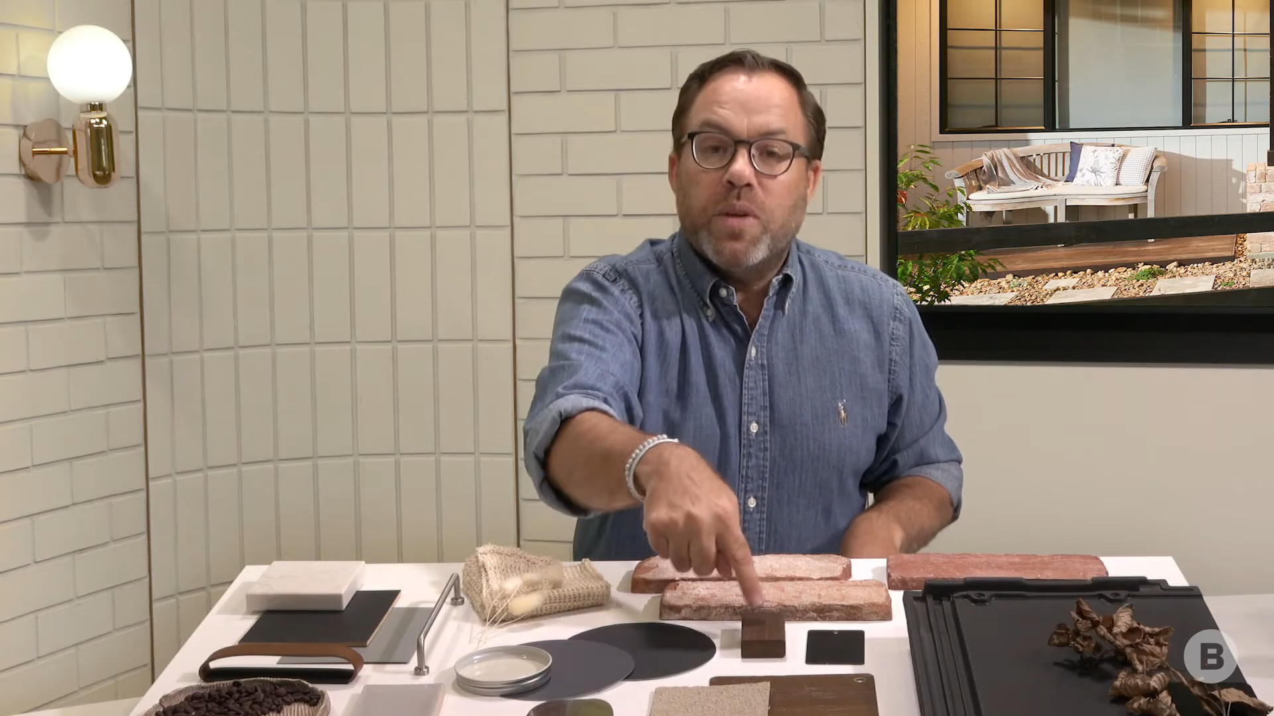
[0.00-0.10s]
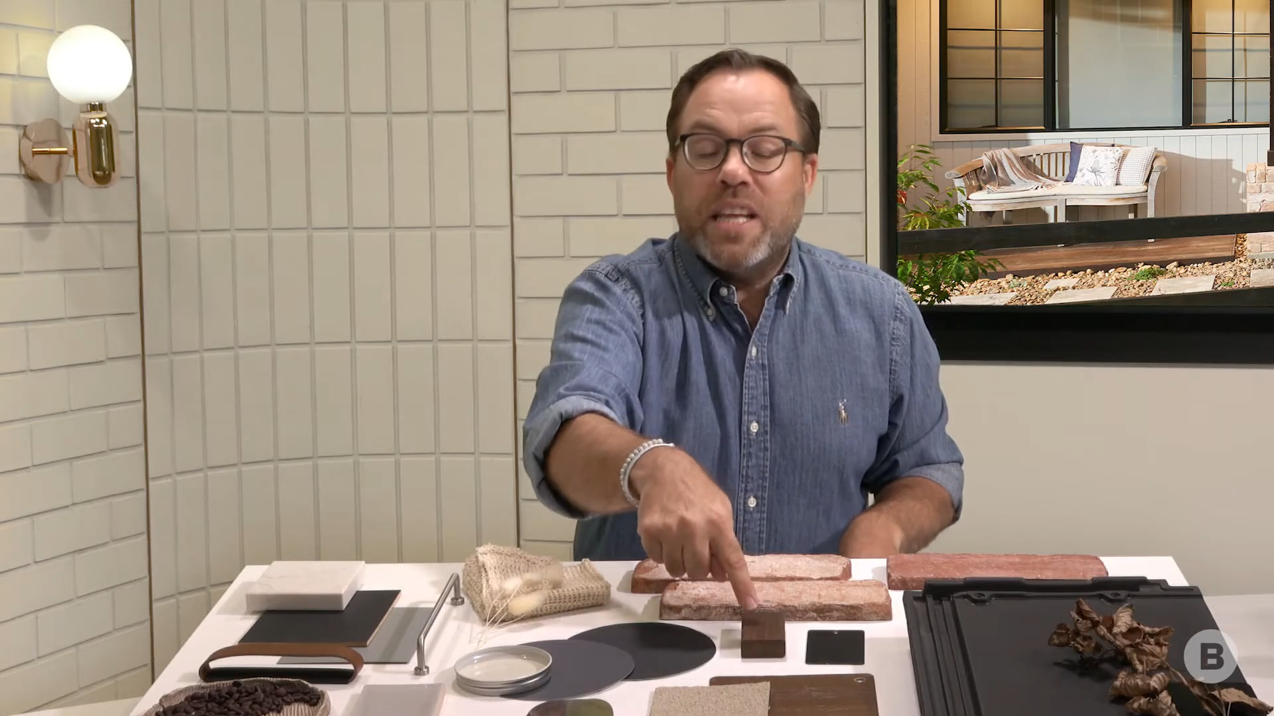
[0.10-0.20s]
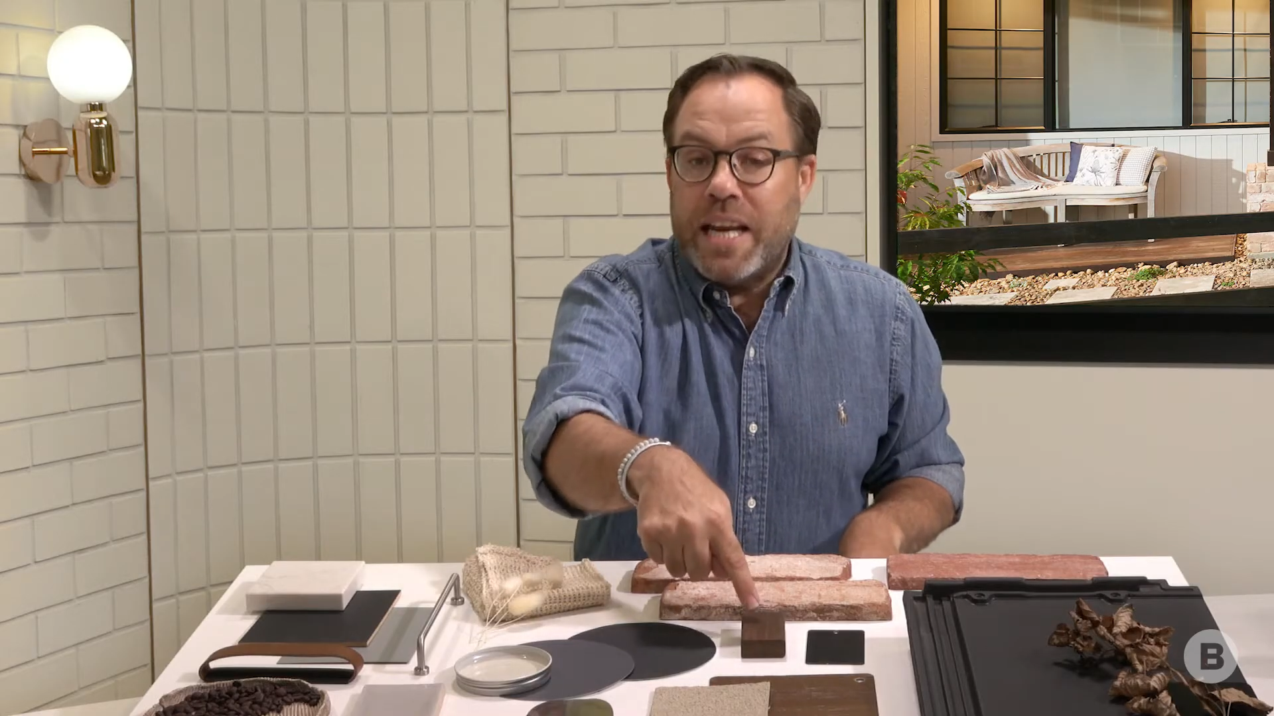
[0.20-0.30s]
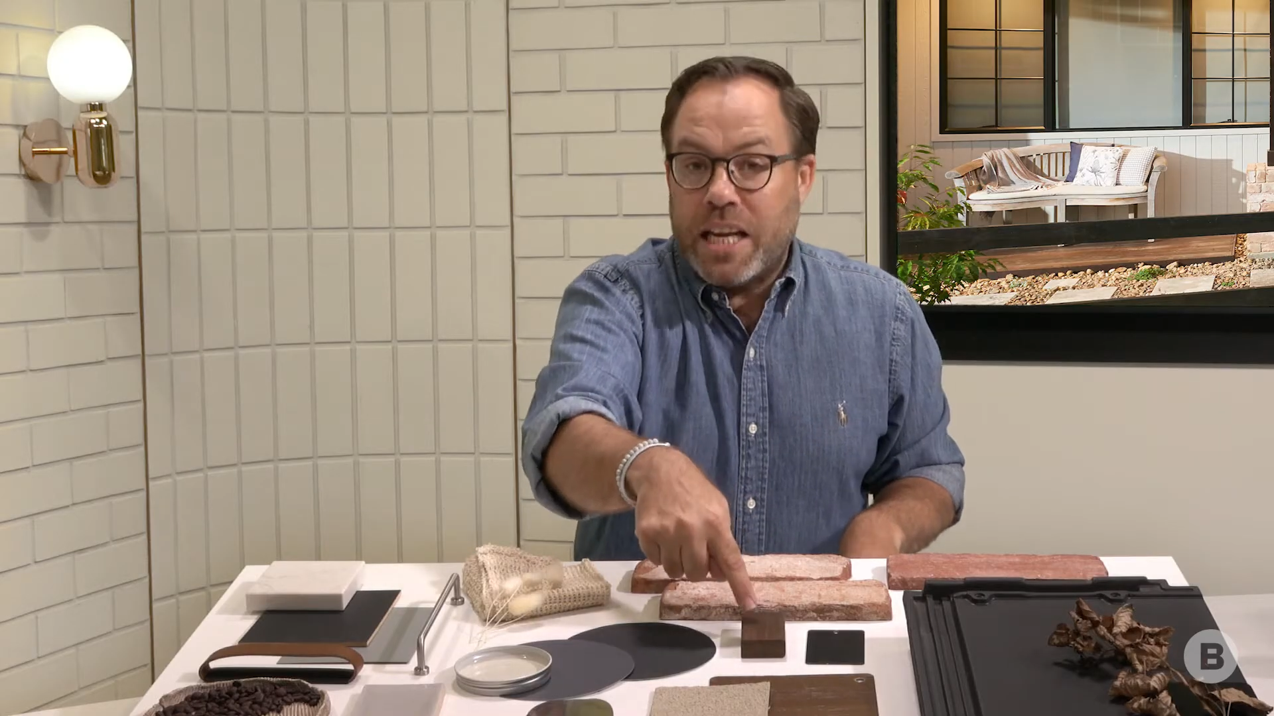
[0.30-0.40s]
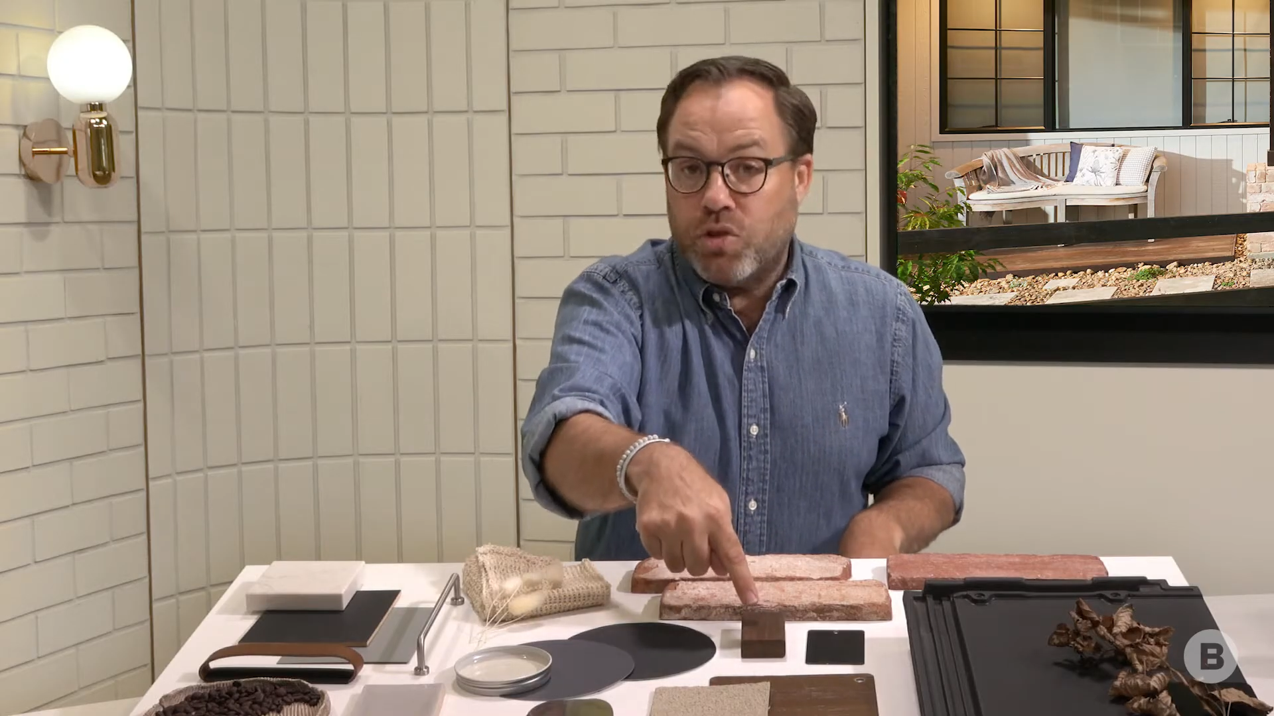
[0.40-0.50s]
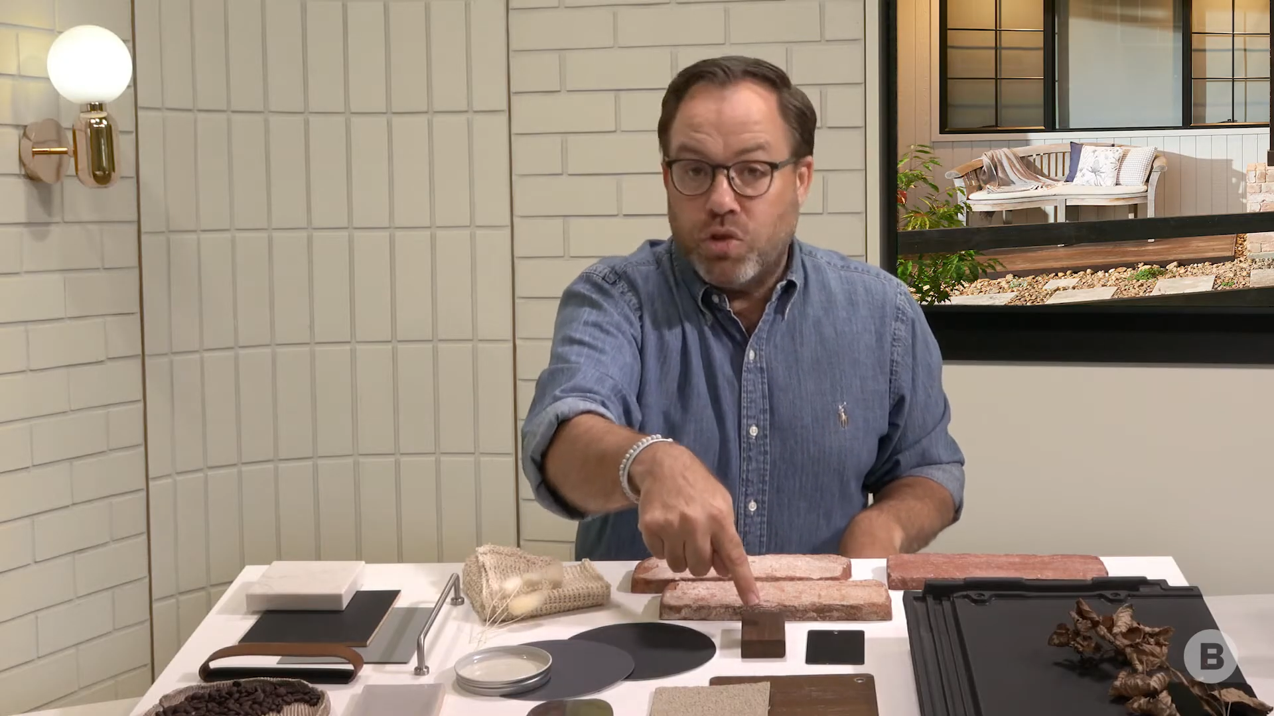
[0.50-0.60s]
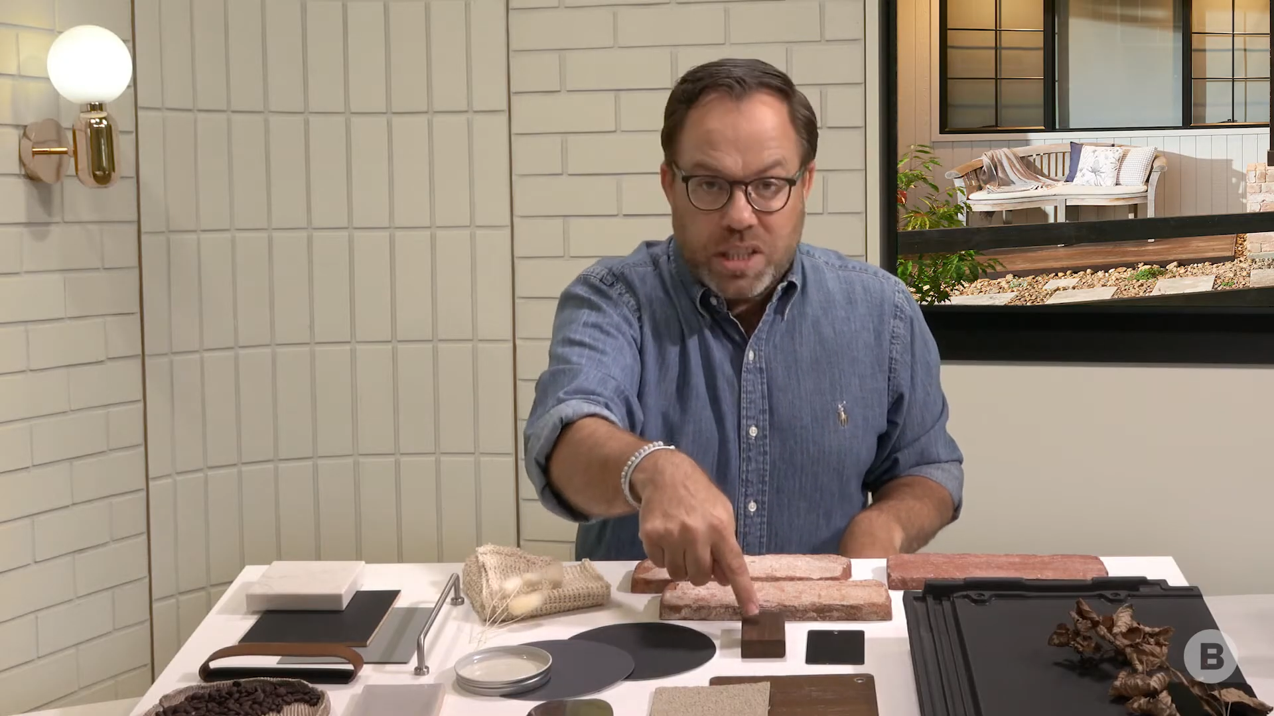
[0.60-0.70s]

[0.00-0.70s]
with a natural